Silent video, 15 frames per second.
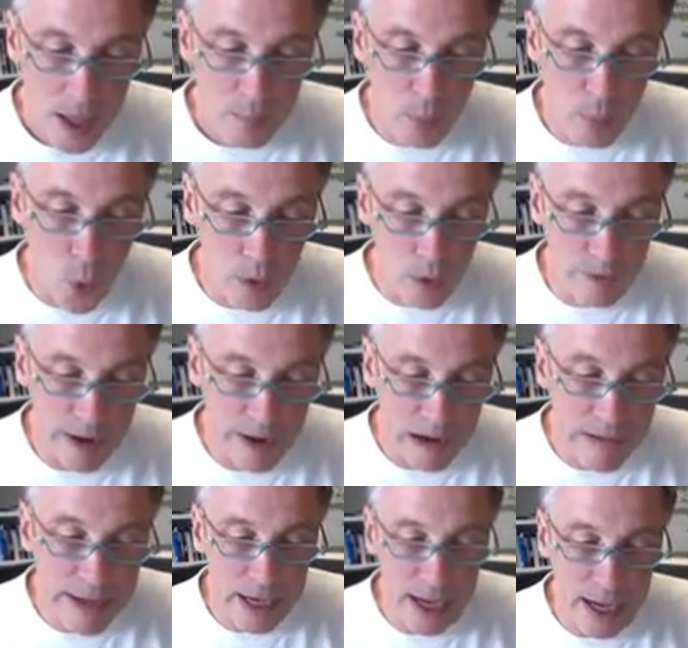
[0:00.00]
Paul
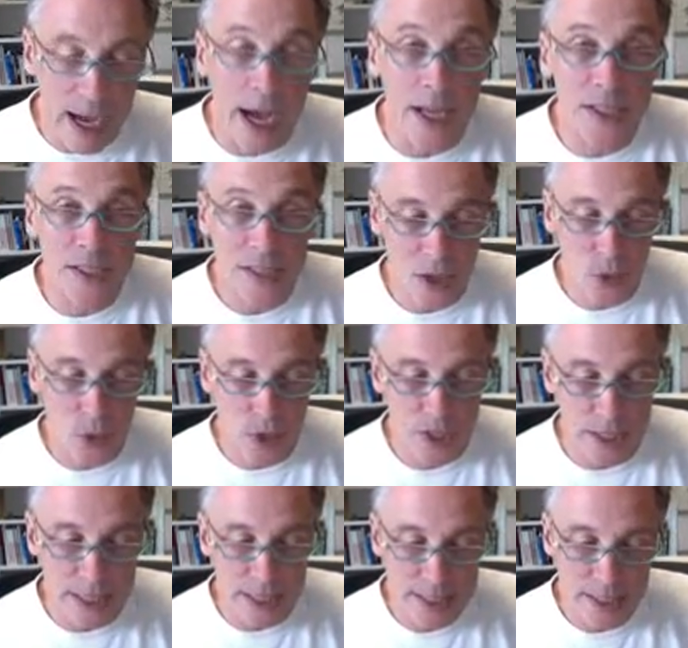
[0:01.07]
Faria asks a
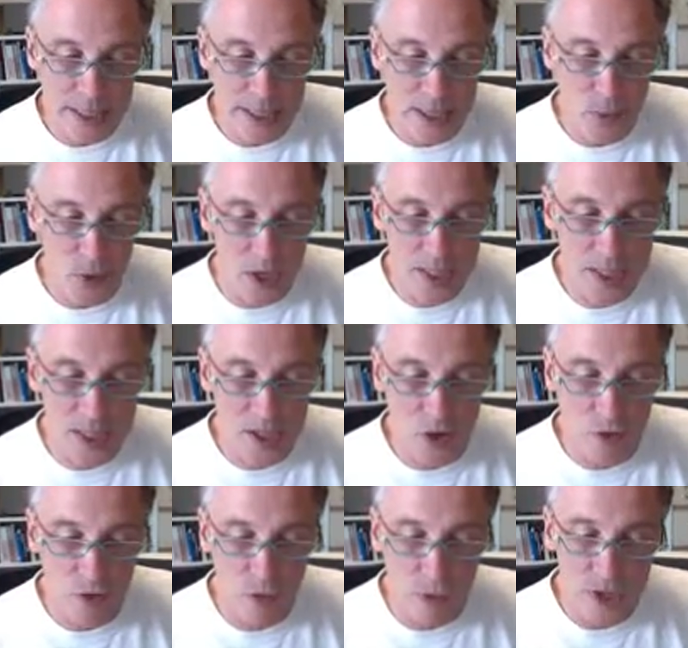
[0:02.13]
question. He says that he works as a
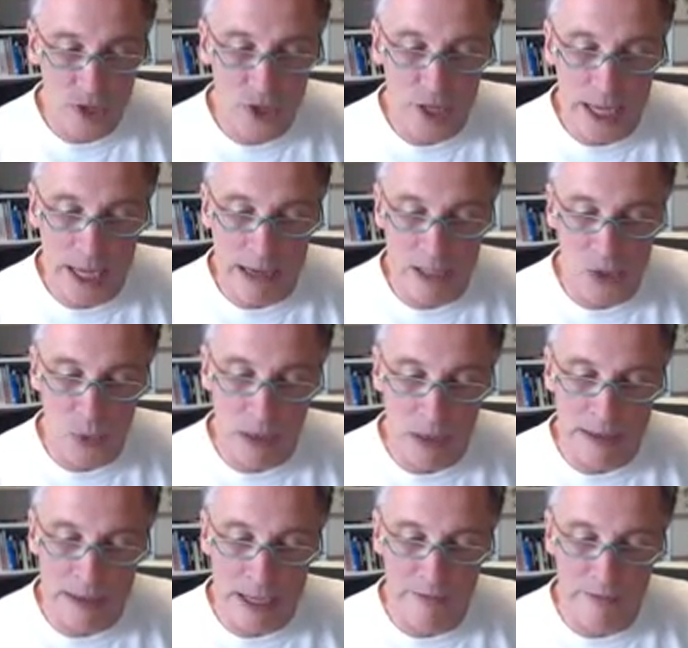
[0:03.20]
software engineer, and he's
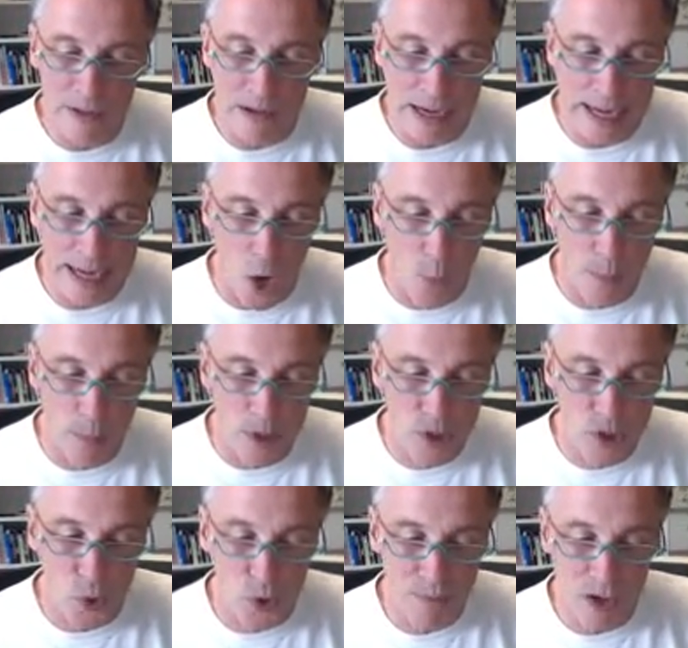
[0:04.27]
wondering if there are any open
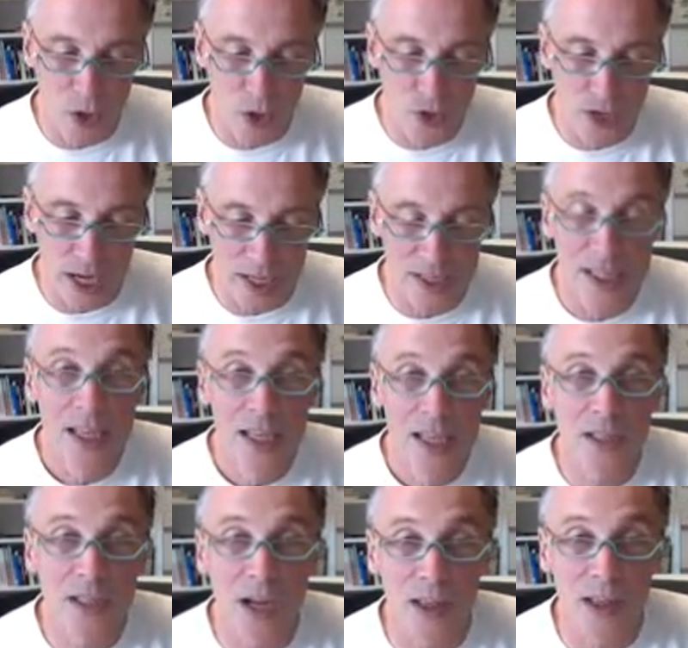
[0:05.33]
source projects
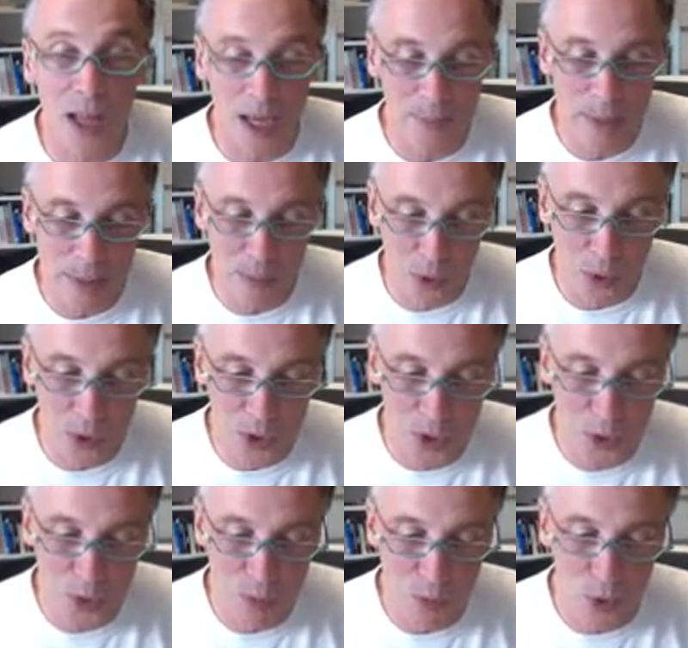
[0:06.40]
that I'd like people
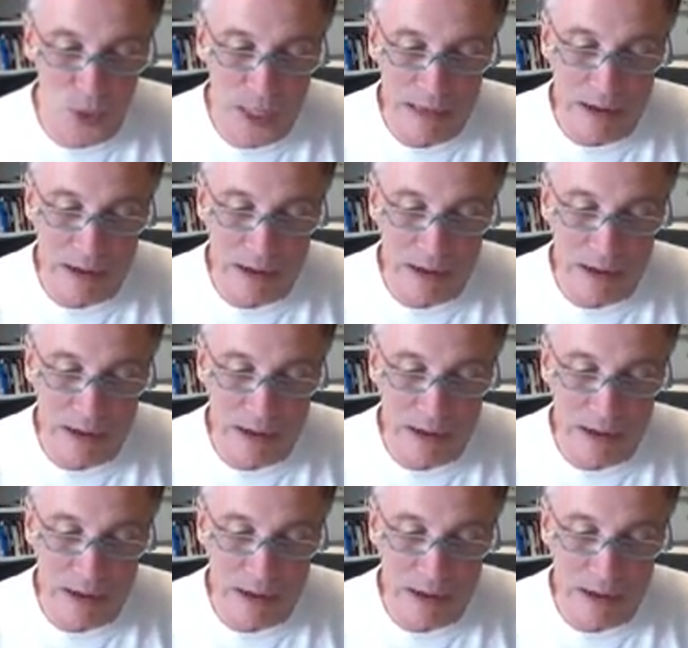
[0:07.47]
to put their